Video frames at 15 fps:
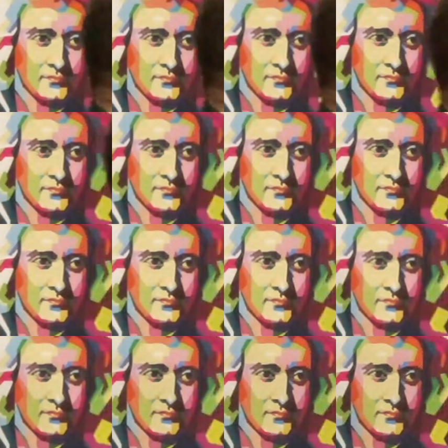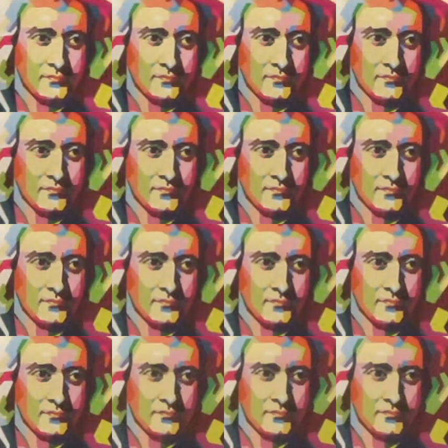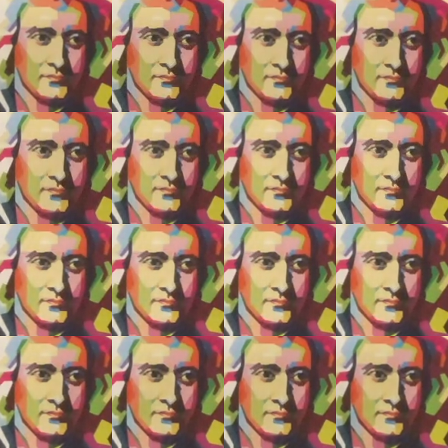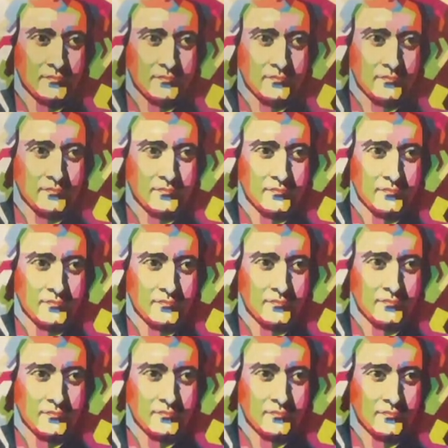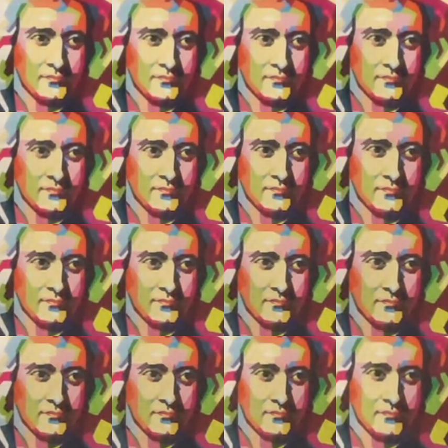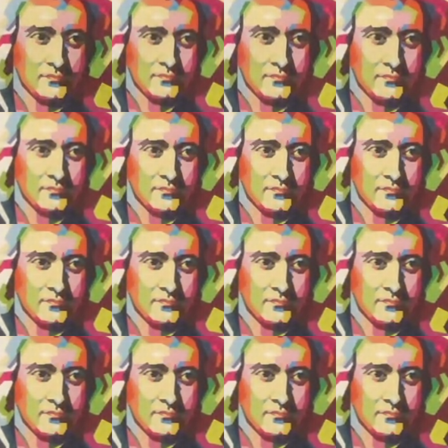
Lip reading: The person shown says nothing.